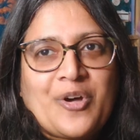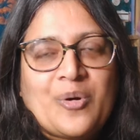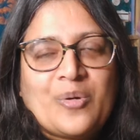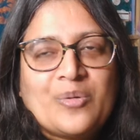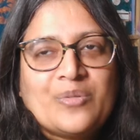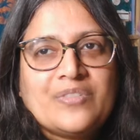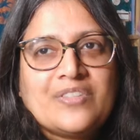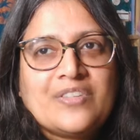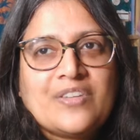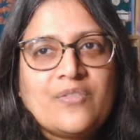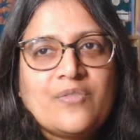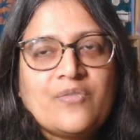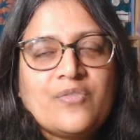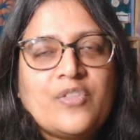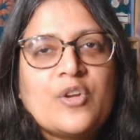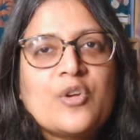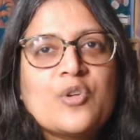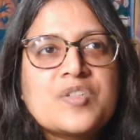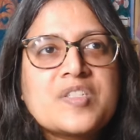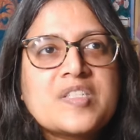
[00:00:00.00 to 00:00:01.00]
There's
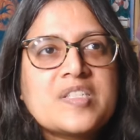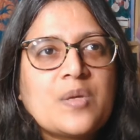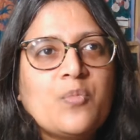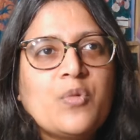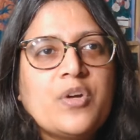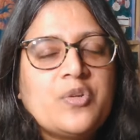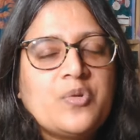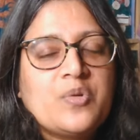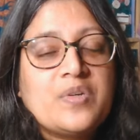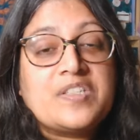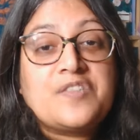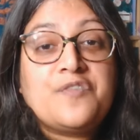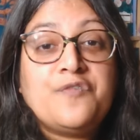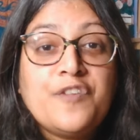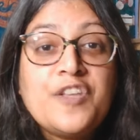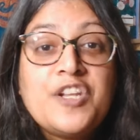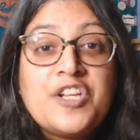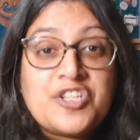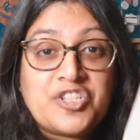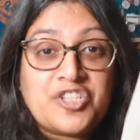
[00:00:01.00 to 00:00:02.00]
someone who has finished
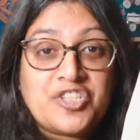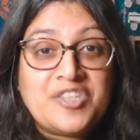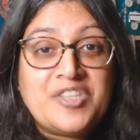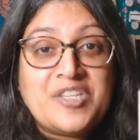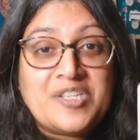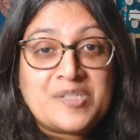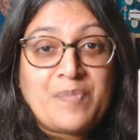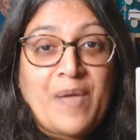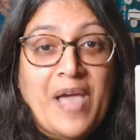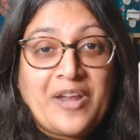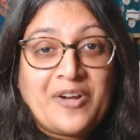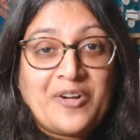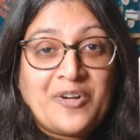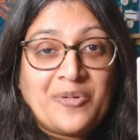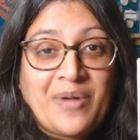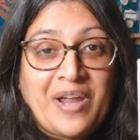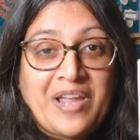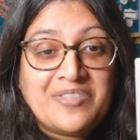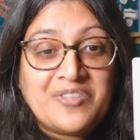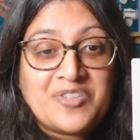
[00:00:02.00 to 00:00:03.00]
this pattern, right? The
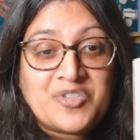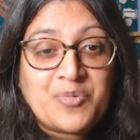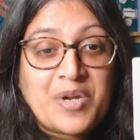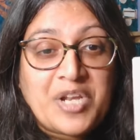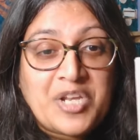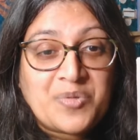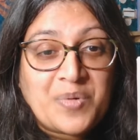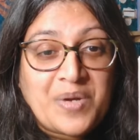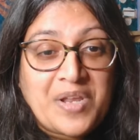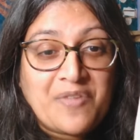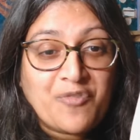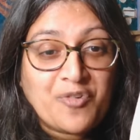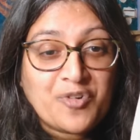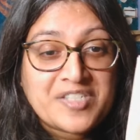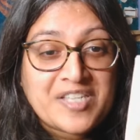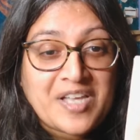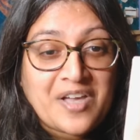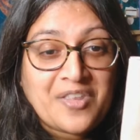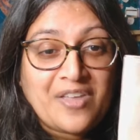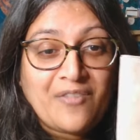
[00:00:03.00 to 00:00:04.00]
2024 sale, they've
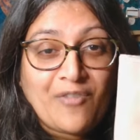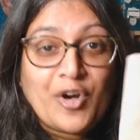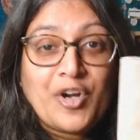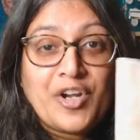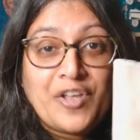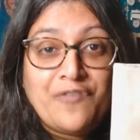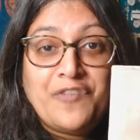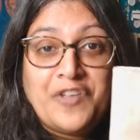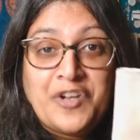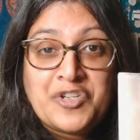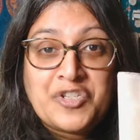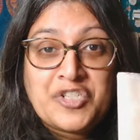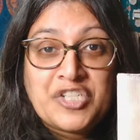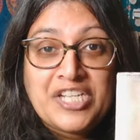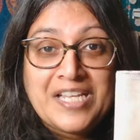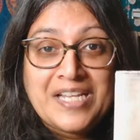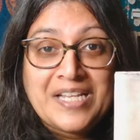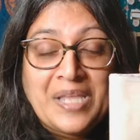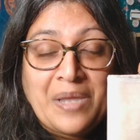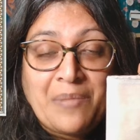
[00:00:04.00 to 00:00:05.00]
already finished it, and they
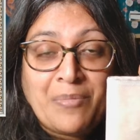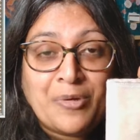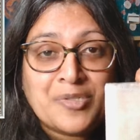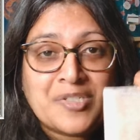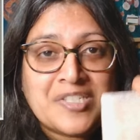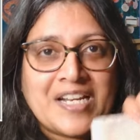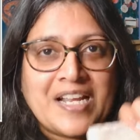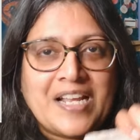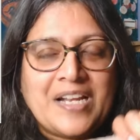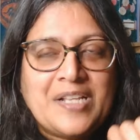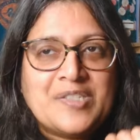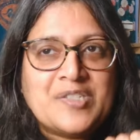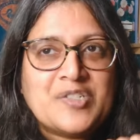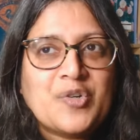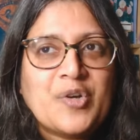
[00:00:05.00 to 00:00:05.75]
posted on Instagram.